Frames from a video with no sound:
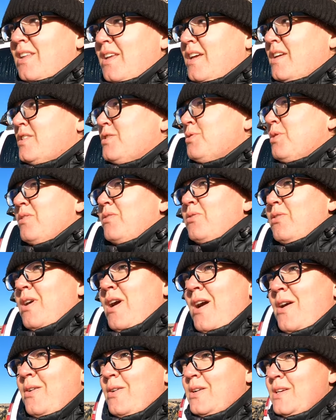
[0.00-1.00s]
last 24
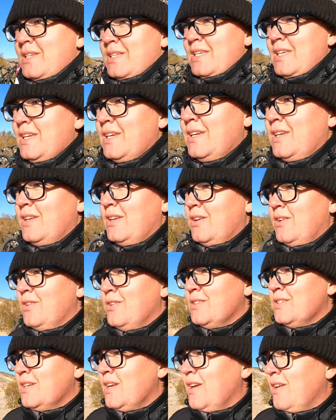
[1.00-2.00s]
hours.
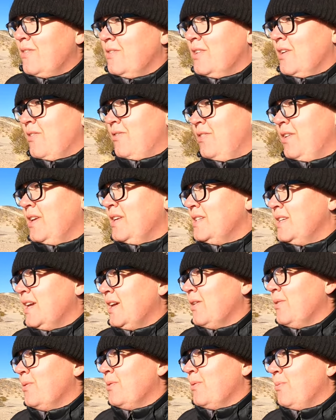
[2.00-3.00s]
Girls and I have definitely
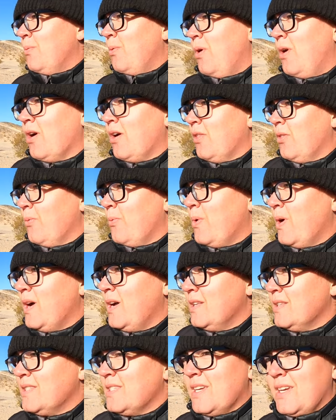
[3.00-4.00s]
taken a walk on the
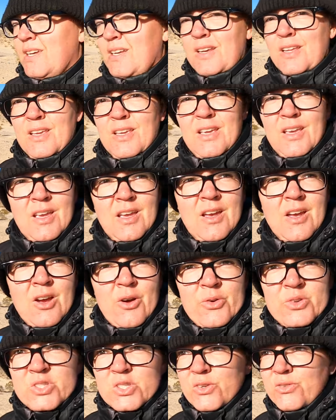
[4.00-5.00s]
wild side.
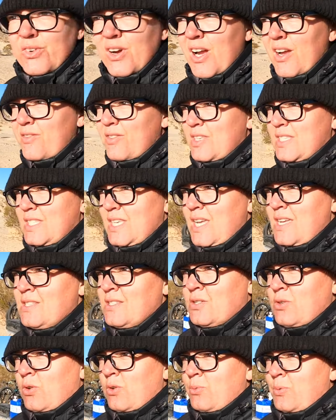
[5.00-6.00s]
We survived the
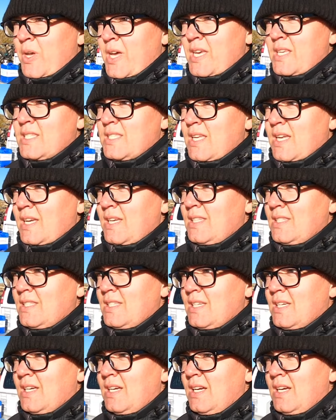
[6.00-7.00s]
sandstorm last night,